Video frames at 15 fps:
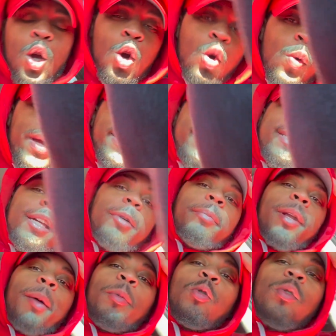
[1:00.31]
Quick tip
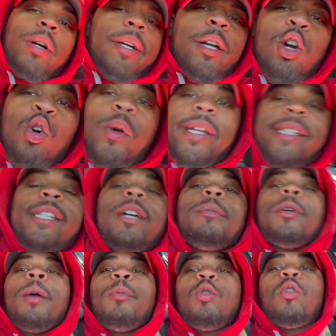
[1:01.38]
number one.
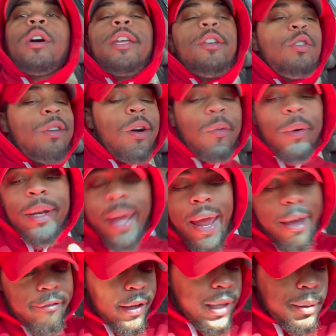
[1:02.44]
You don't want to
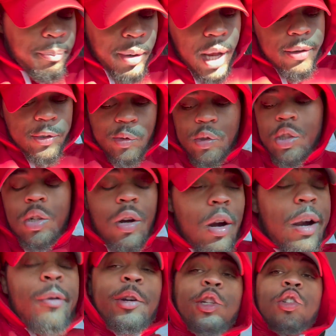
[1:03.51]
have any problems with your
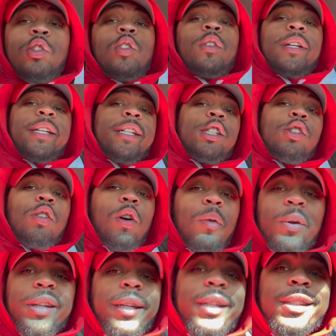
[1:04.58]
car when you're doing this. You don't
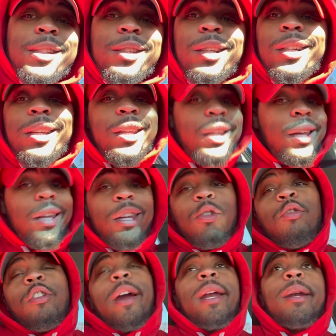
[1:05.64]
want to get stuck at any
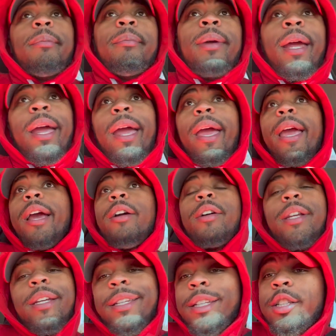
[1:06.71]
random
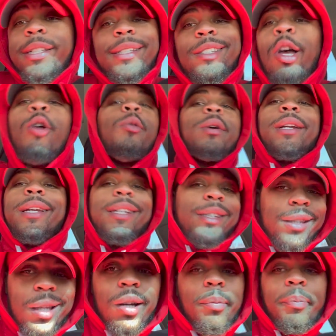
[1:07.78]
area. You just don't want to get
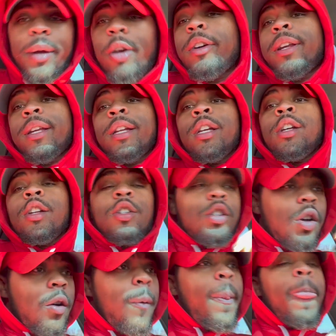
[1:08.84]
stuck, period.
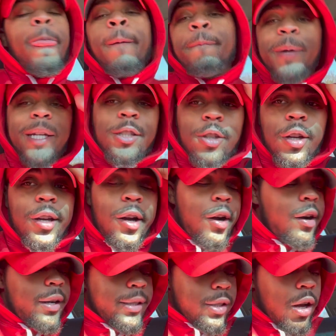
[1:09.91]
So make sure your
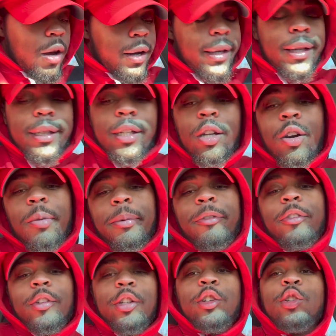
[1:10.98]
car is all good to go
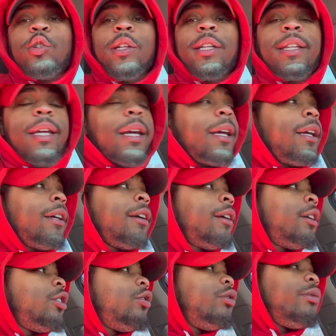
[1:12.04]
before you do your thing.
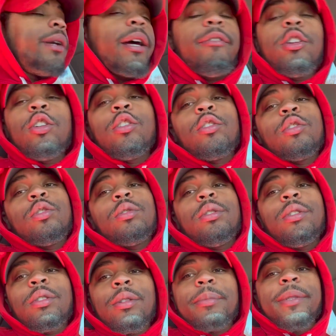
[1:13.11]
Do whatever you're gonna do.
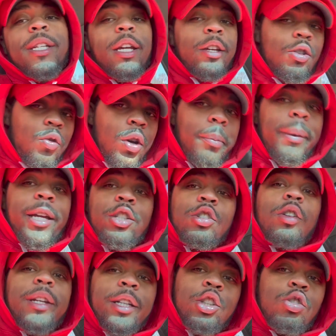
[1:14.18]
You know what I'm saying? You want to make sure
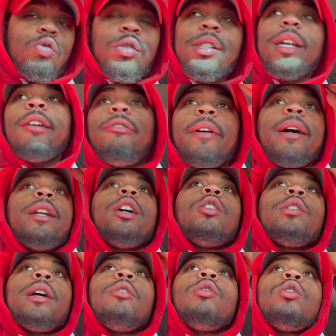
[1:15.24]
that you're safe out there on
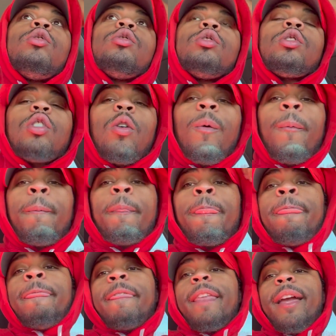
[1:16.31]
that road. So
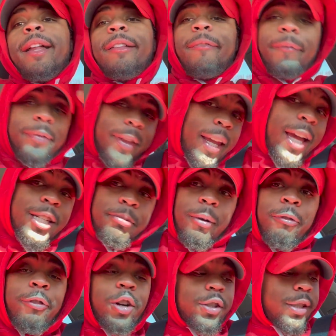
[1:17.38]
that's my
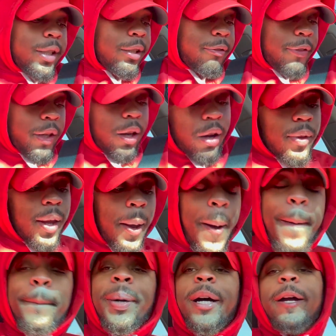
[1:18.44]
first tip for y'all.
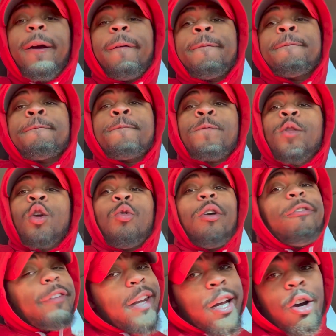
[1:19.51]
But we
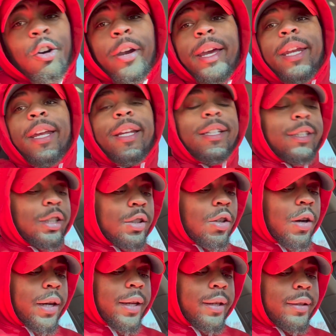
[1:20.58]
finna go ahead and get it
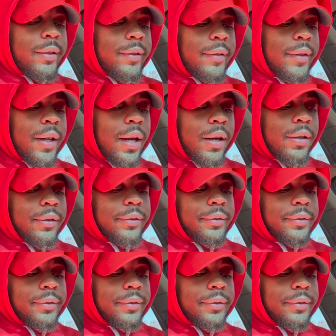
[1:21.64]
started. Now